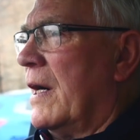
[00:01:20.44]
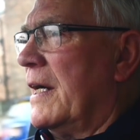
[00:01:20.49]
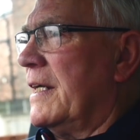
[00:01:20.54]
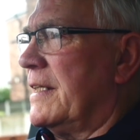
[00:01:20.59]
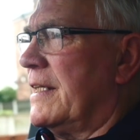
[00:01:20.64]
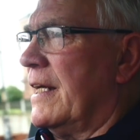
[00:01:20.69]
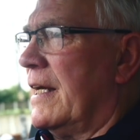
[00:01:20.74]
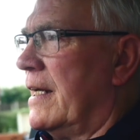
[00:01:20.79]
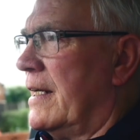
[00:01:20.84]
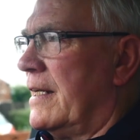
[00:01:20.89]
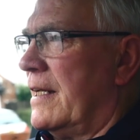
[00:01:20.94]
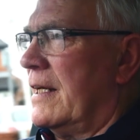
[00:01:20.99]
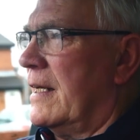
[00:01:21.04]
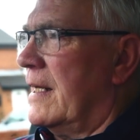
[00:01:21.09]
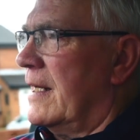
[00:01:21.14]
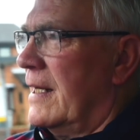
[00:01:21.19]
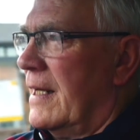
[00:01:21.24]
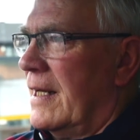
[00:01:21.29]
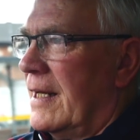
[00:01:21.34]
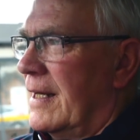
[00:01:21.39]
I did
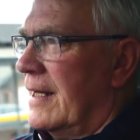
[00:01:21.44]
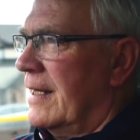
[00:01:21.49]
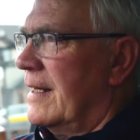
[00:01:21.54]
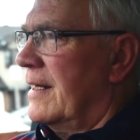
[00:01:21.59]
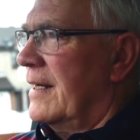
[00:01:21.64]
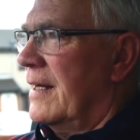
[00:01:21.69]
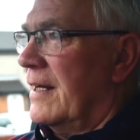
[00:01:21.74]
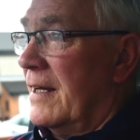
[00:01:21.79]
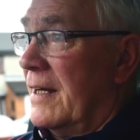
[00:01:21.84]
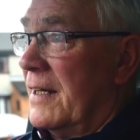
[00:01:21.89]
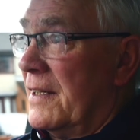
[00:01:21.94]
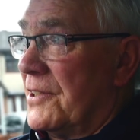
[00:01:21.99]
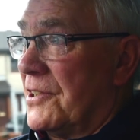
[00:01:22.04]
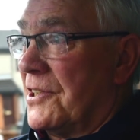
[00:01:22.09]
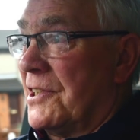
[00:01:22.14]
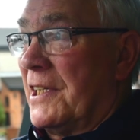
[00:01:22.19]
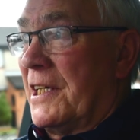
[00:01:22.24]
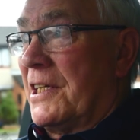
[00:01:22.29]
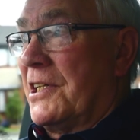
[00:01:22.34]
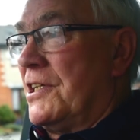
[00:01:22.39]
at
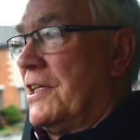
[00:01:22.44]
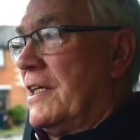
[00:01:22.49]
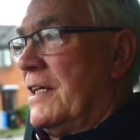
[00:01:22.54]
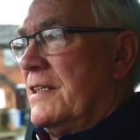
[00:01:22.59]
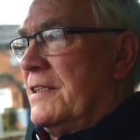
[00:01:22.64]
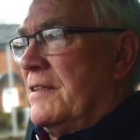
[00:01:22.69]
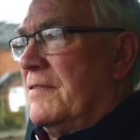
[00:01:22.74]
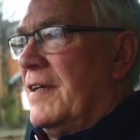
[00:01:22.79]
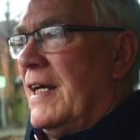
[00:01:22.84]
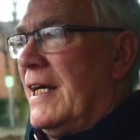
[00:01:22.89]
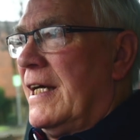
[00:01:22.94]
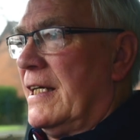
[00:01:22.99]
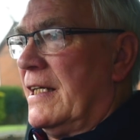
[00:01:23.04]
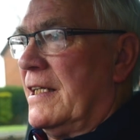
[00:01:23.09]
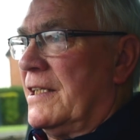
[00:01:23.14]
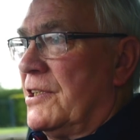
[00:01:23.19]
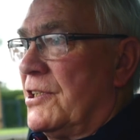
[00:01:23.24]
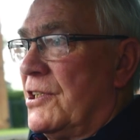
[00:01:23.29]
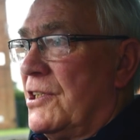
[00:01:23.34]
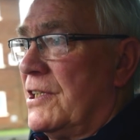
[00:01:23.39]
6 years of
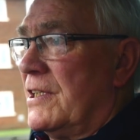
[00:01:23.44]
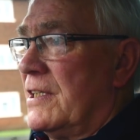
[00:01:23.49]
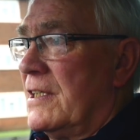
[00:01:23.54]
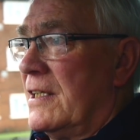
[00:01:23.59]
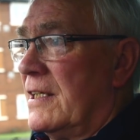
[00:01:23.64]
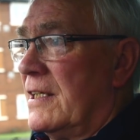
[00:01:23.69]
age.